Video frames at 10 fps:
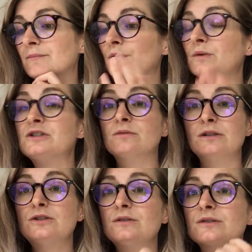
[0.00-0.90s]
but we
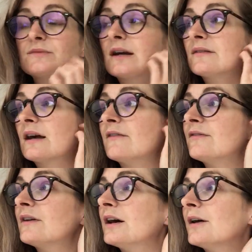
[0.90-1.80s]
do sometimes have
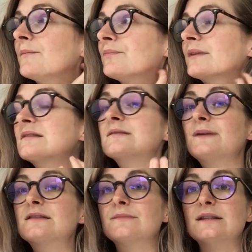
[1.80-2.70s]

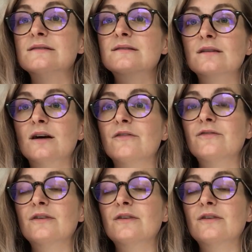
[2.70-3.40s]
specimens of